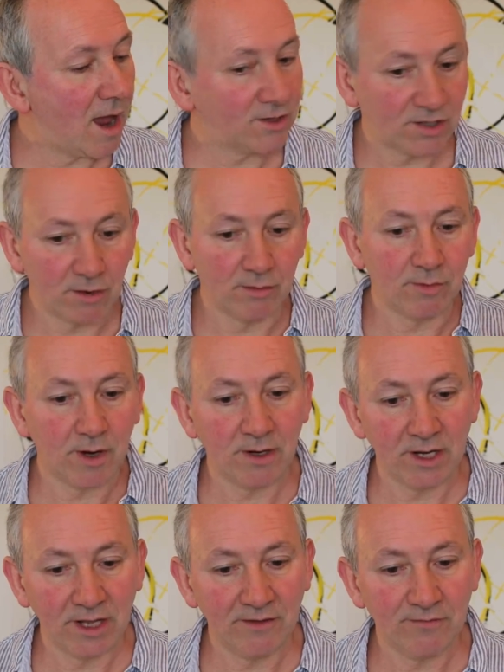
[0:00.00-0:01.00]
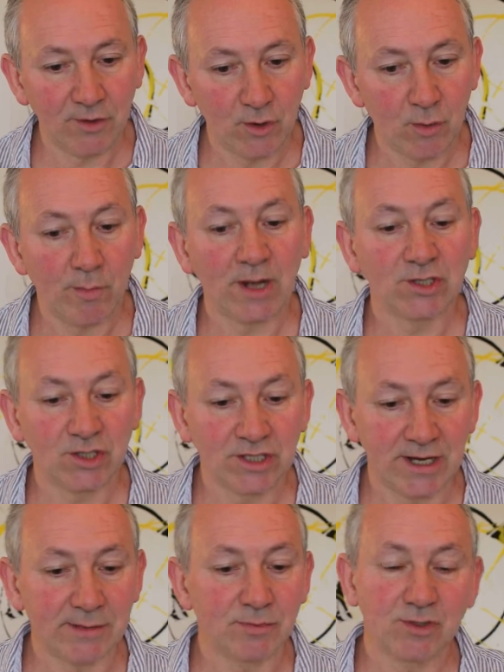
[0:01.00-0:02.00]
So I'm going to give you a bunch of
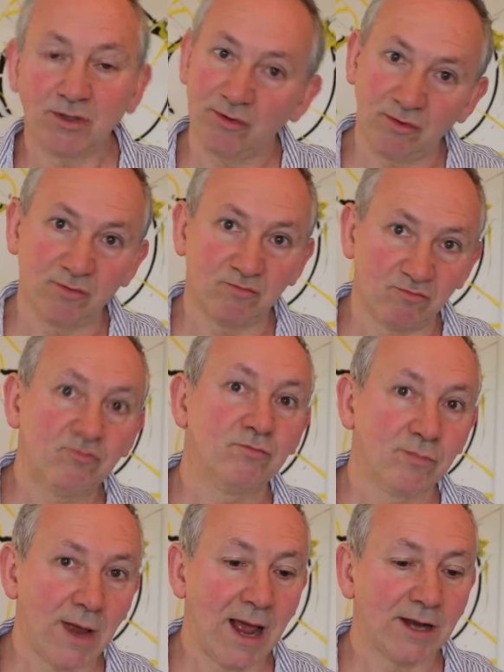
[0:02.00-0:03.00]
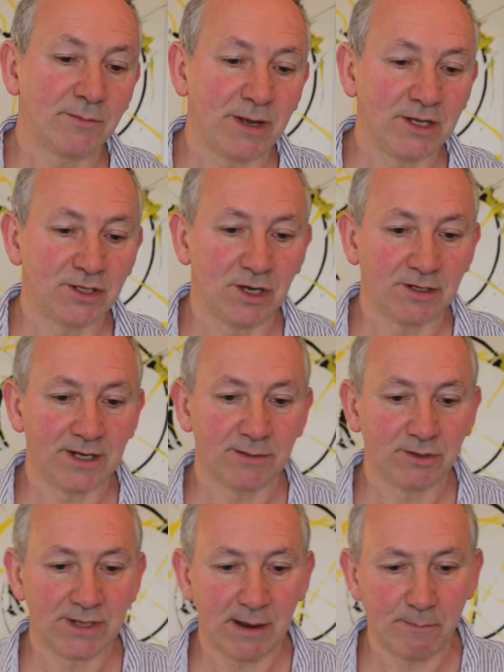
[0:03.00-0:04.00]
tips on how to make a
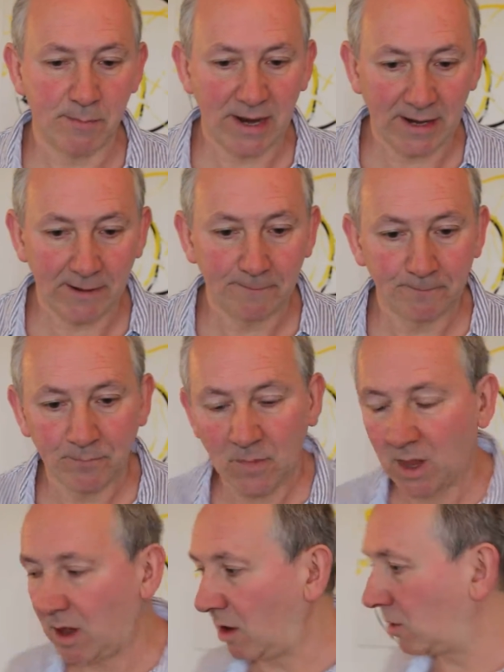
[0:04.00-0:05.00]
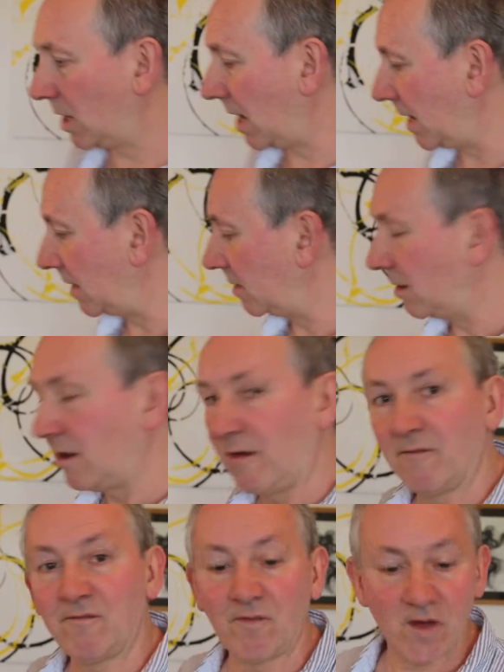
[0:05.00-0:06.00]
turntable sound better. Okay,
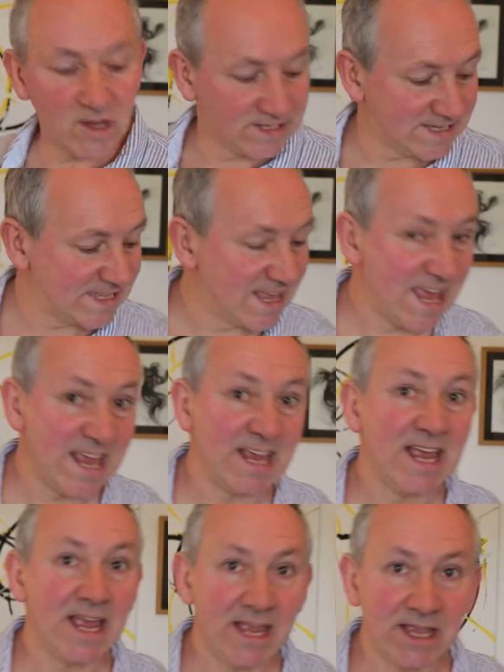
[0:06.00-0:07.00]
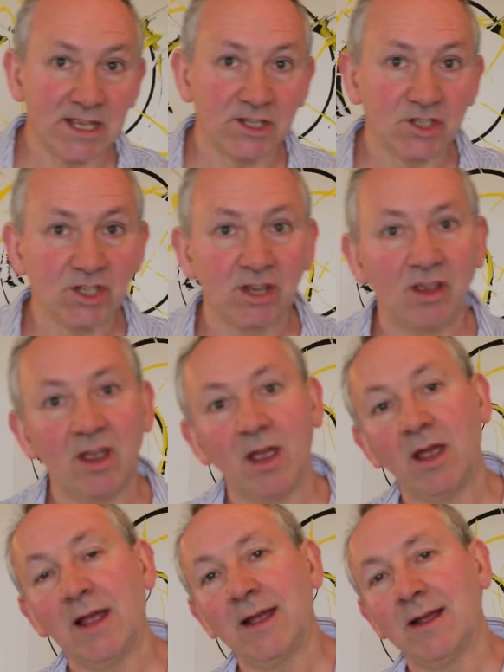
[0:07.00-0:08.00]
first thing is
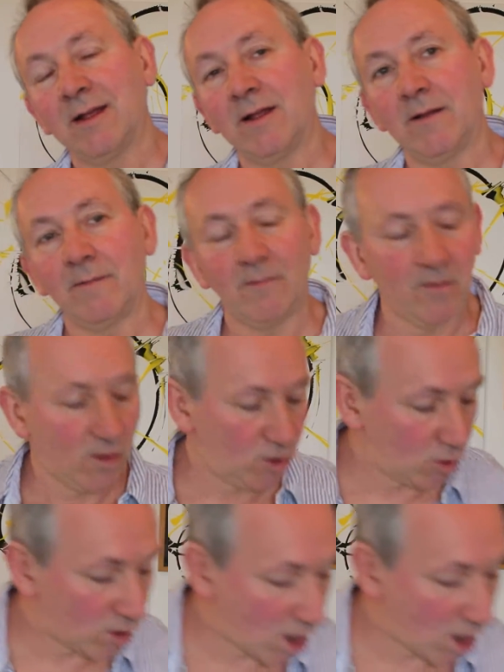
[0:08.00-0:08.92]
your